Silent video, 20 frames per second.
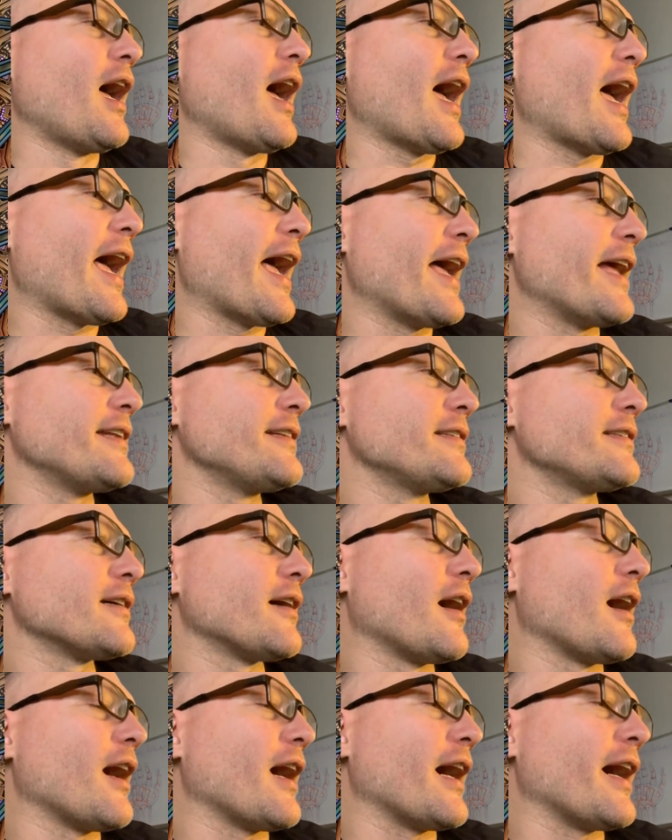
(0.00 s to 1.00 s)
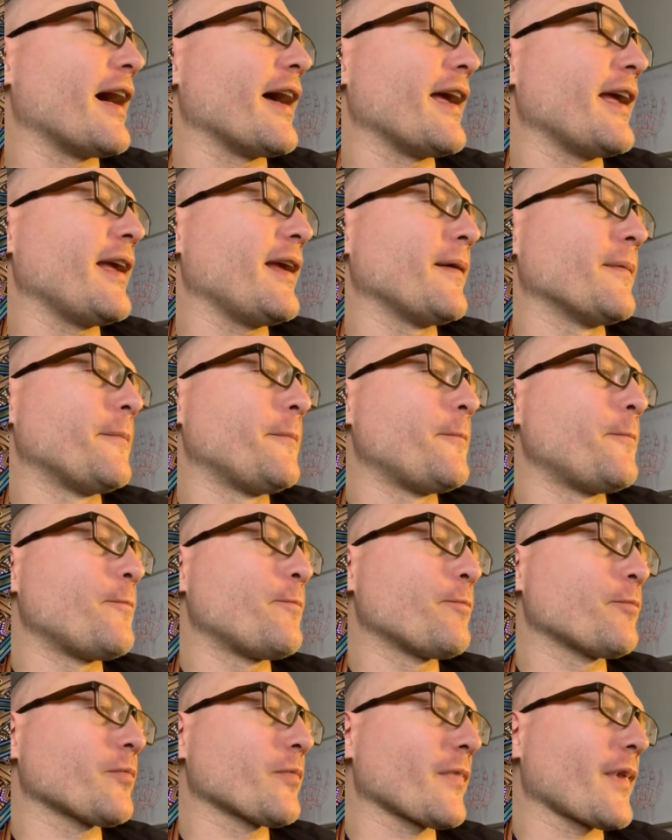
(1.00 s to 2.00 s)
And I
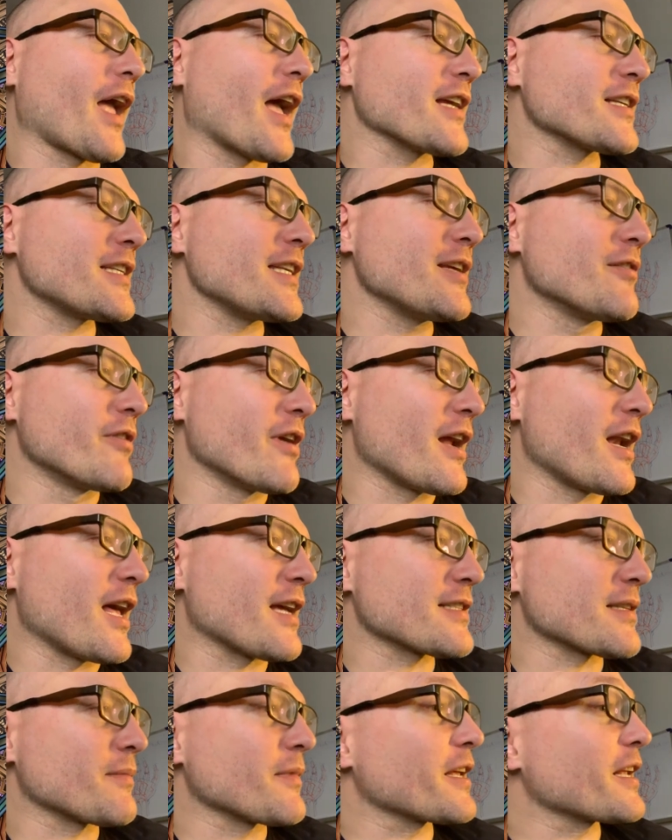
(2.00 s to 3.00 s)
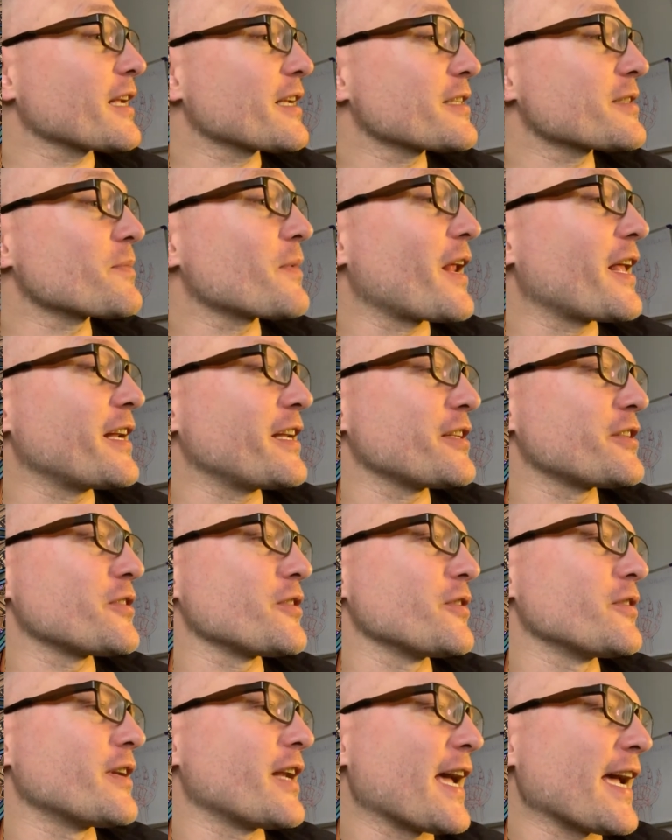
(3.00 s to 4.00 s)
actually realized, I'm going to explain it
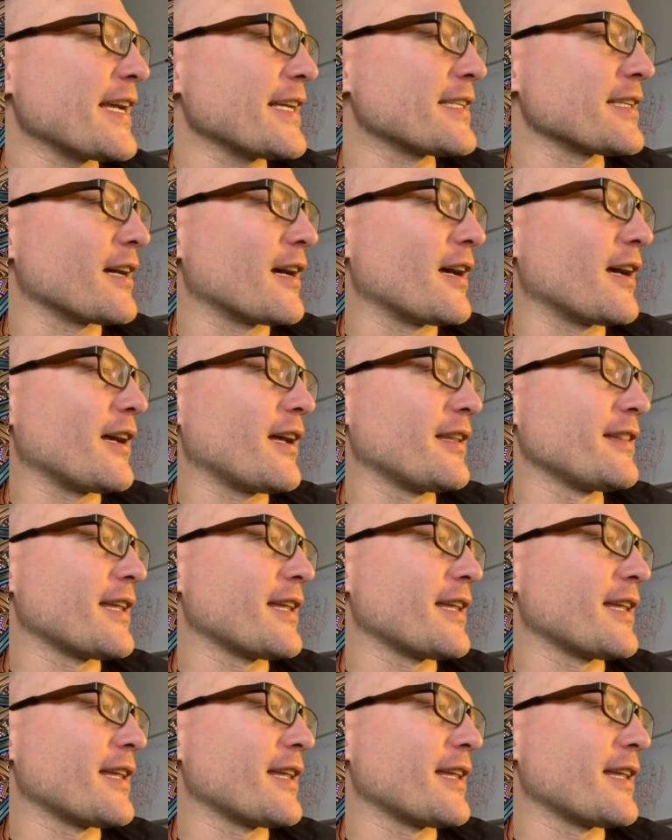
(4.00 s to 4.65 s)
to you later,